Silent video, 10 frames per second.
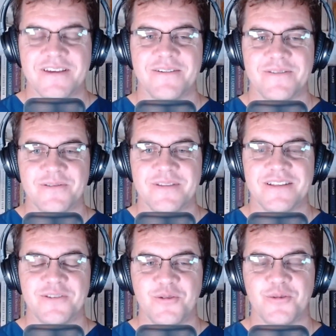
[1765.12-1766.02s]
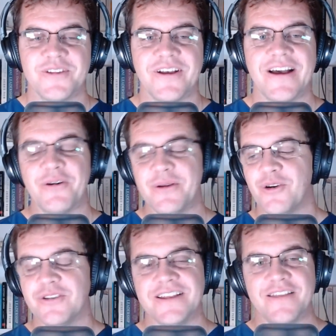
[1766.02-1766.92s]
Yeah, that's cool. So I want
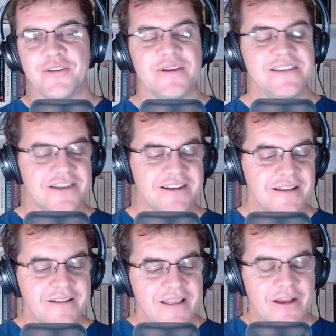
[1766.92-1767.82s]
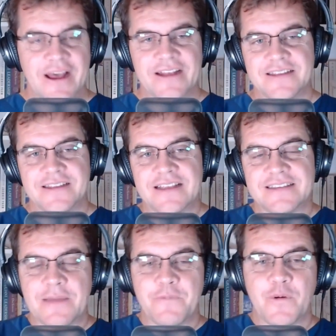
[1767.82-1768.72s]
to ask you another question. I had a
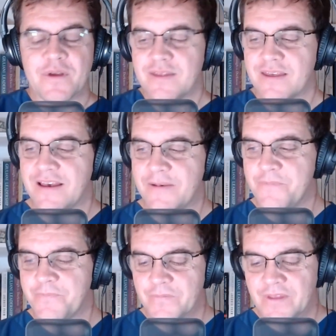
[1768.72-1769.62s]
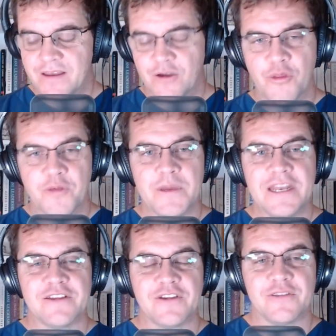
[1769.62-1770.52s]
supper with
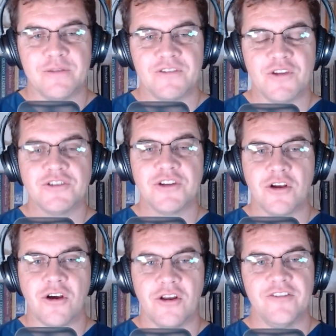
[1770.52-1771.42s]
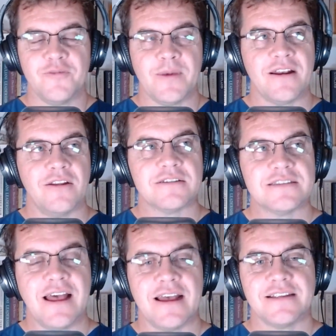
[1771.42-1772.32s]
orthopedic surgeon colleague of mine last
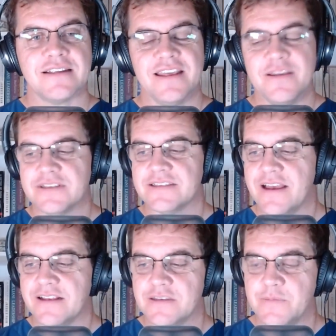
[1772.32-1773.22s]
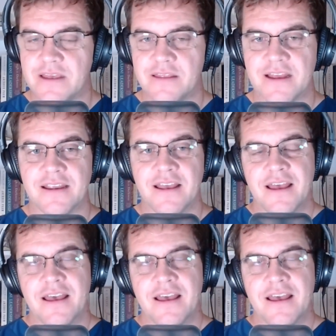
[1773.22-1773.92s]
night, and he was saying to me that